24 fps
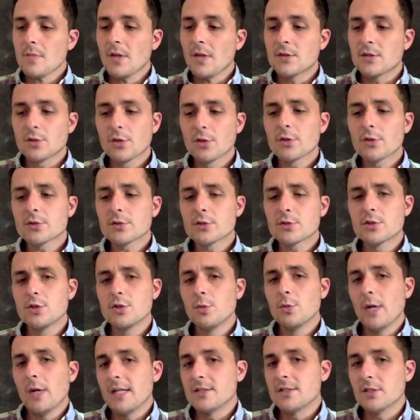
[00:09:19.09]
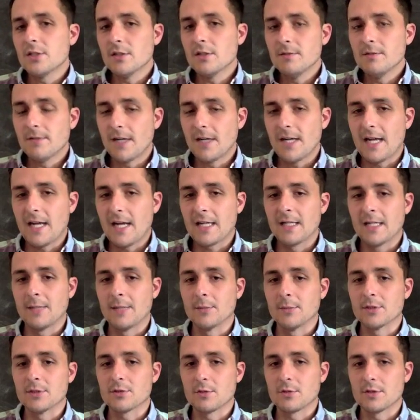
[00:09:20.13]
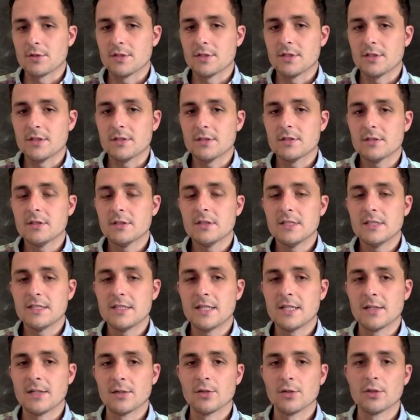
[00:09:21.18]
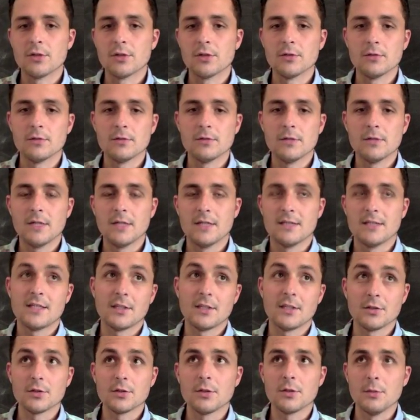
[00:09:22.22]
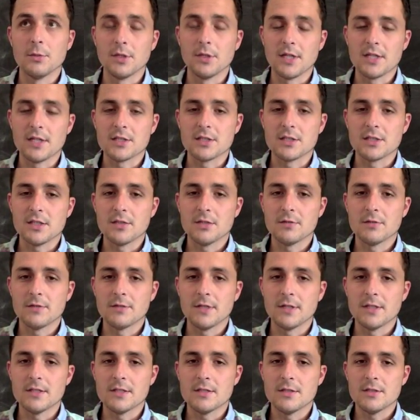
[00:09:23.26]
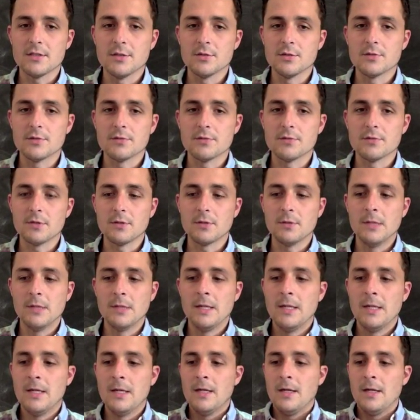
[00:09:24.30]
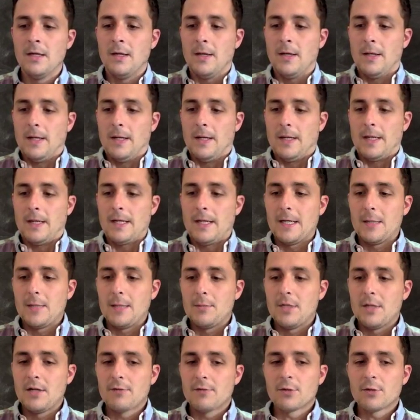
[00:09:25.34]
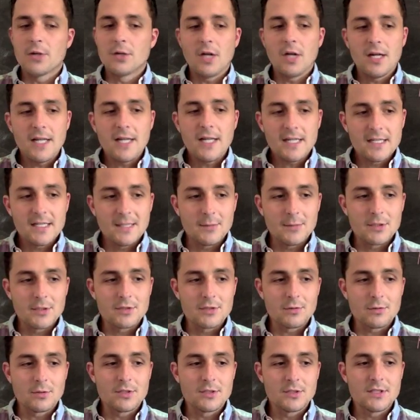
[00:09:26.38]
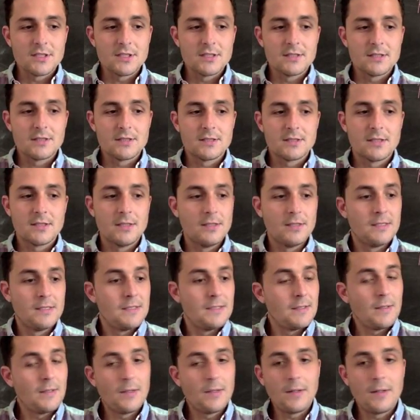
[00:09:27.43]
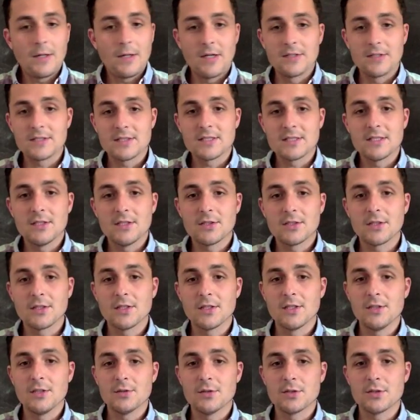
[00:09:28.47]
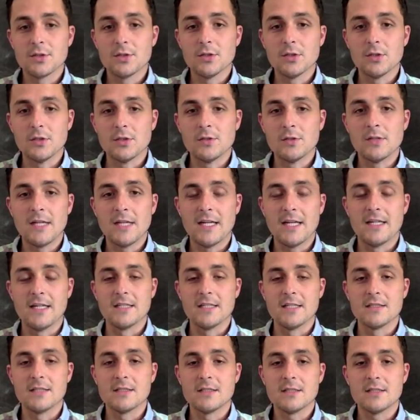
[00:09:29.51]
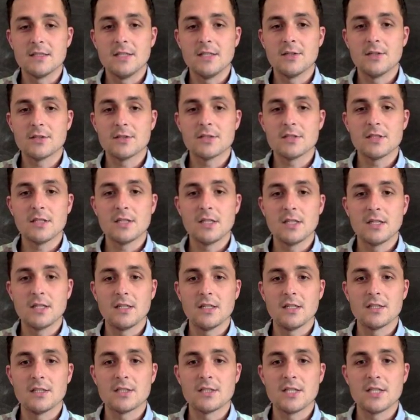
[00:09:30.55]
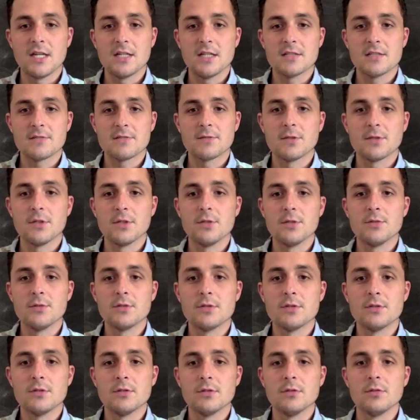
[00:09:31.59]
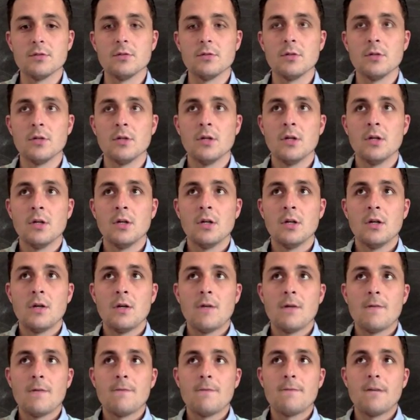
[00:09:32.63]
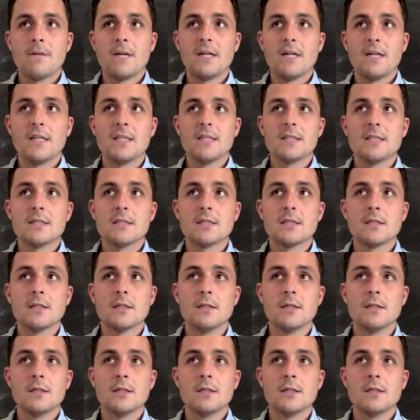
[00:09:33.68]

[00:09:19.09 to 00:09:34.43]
So those are 2 ways you can find academic sources in technical communication that you'll find useful. For non-academic sources, honestly, you're going to use Google, and here's a chance for you to find